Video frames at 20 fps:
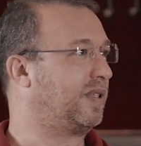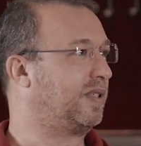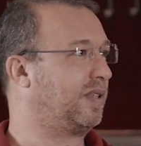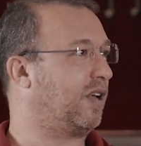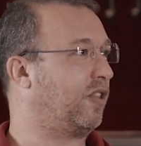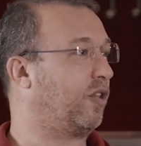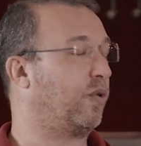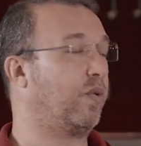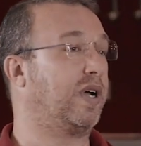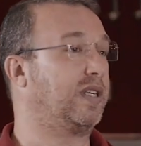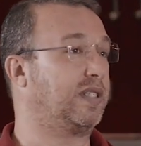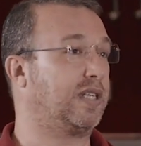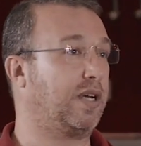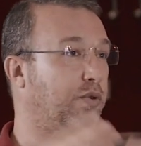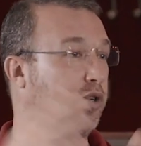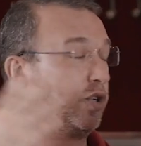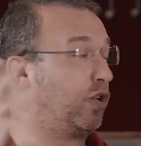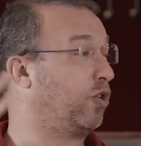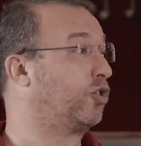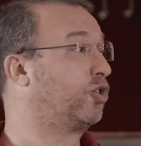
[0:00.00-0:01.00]
Otherwise I
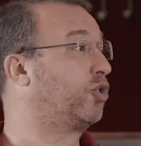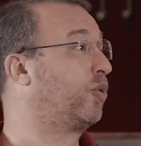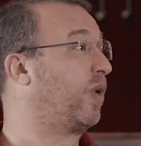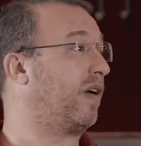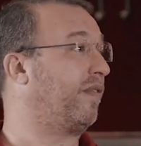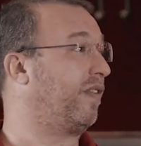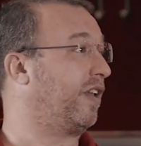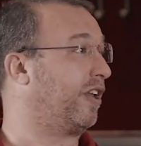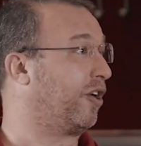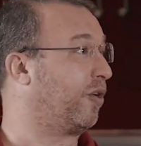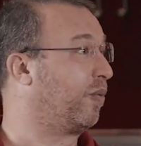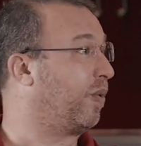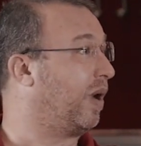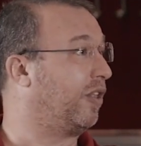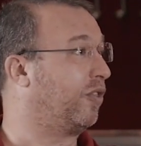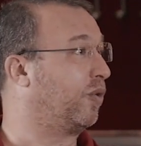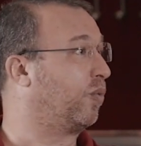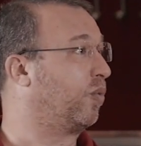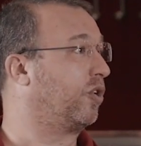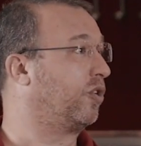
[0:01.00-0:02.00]
would go traveling
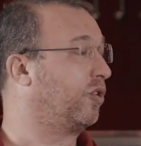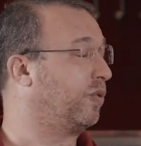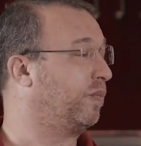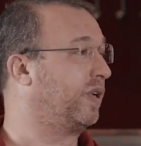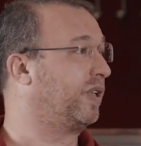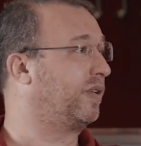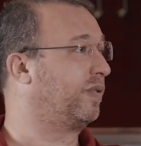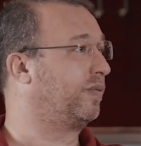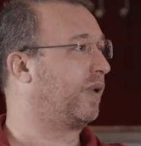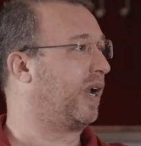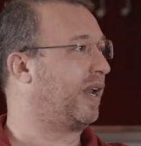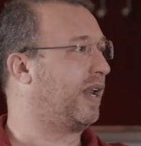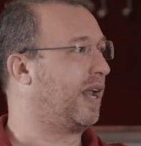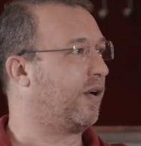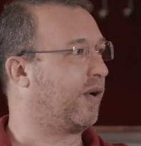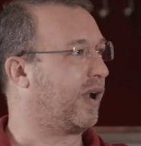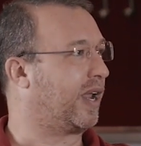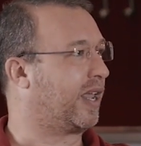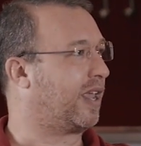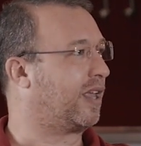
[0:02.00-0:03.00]
around the world, but right
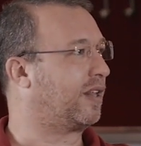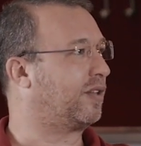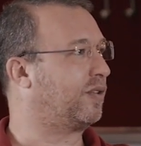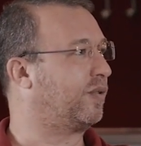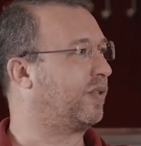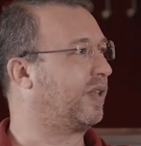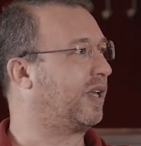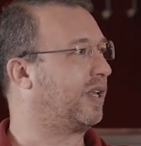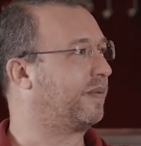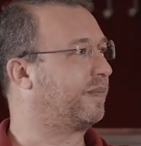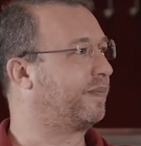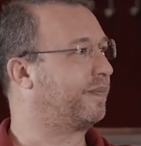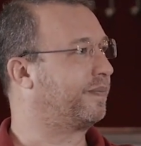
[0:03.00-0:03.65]
now I can't do that.